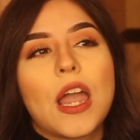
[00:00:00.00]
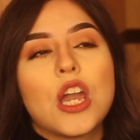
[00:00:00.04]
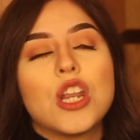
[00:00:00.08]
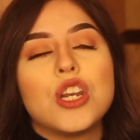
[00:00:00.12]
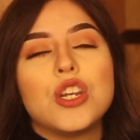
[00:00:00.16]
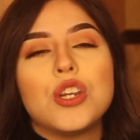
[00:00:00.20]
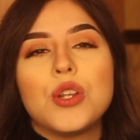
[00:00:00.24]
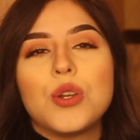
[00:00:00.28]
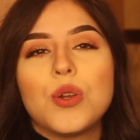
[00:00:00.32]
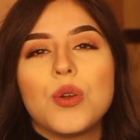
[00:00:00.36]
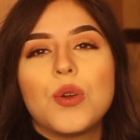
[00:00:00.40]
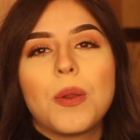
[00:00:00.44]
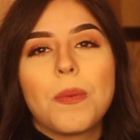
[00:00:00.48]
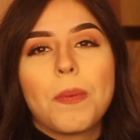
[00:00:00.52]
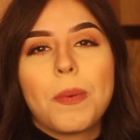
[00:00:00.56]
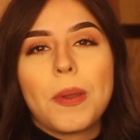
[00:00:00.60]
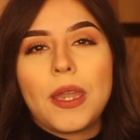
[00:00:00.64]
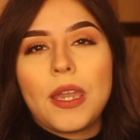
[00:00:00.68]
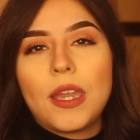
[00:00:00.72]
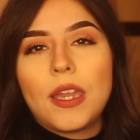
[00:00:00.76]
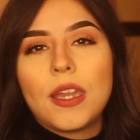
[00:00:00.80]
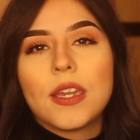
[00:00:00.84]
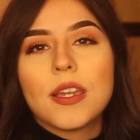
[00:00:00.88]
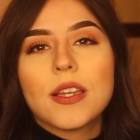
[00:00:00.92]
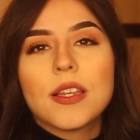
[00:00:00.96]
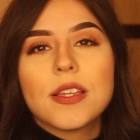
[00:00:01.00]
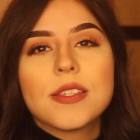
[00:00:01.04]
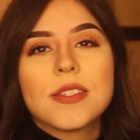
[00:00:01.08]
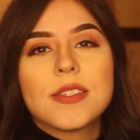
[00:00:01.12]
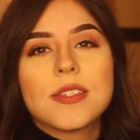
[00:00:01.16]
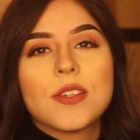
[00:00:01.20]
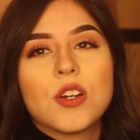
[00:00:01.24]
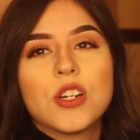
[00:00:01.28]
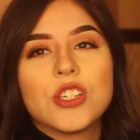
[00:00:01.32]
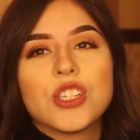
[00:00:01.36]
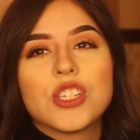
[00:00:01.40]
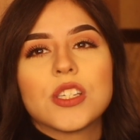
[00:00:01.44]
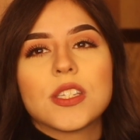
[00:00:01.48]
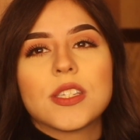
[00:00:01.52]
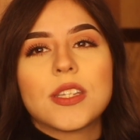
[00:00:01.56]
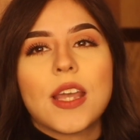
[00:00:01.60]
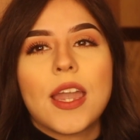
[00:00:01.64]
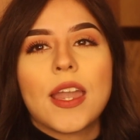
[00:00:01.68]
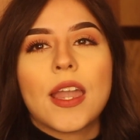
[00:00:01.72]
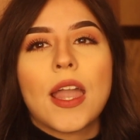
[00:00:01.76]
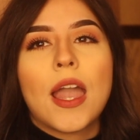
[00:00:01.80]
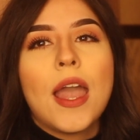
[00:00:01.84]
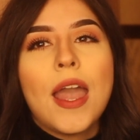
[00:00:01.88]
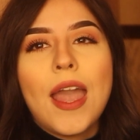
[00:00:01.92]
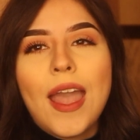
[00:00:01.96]
nude pinks or just
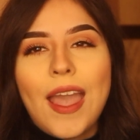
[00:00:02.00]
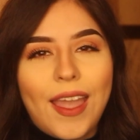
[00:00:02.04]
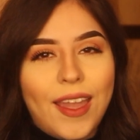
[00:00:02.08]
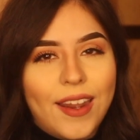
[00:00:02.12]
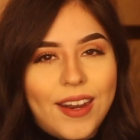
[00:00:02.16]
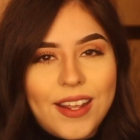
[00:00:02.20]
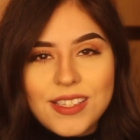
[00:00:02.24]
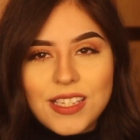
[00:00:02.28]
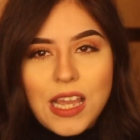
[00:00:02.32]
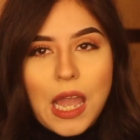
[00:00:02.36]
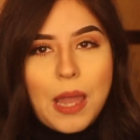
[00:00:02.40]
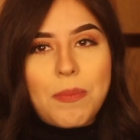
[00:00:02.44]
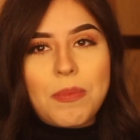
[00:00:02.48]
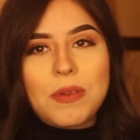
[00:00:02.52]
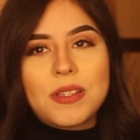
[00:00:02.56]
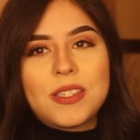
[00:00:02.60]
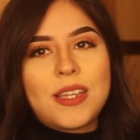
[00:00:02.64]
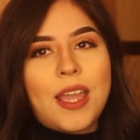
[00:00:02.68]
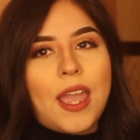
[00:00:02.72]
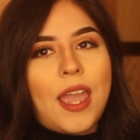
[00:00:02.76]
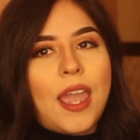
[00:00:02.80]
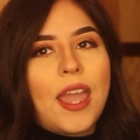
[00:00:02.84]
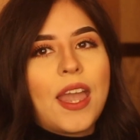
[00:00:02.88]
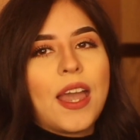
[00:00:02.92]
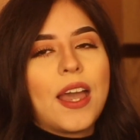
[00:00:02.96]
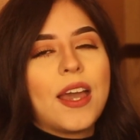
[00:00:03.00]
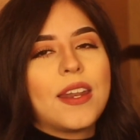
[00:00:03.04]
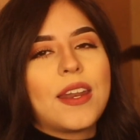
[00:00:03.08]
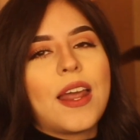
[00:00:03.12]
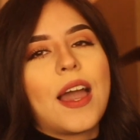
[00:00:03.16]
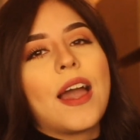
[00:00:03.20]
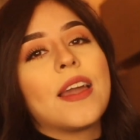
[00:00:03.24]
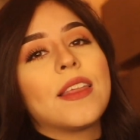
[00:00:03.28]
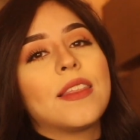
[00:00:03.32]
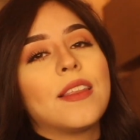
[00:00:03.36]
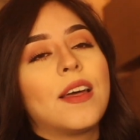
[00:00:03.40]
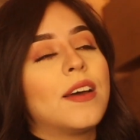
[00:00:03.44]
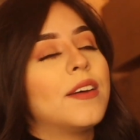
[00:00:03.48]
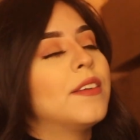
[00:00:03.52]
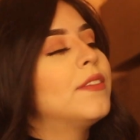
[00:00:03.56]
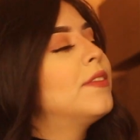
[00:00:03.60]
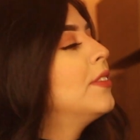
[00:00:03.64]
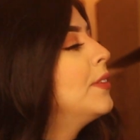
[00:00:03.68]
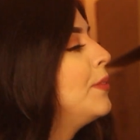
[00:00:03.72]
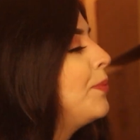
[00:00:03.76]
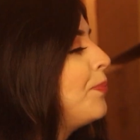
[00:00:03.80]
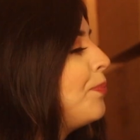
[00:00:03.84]
like any type of tan. I love.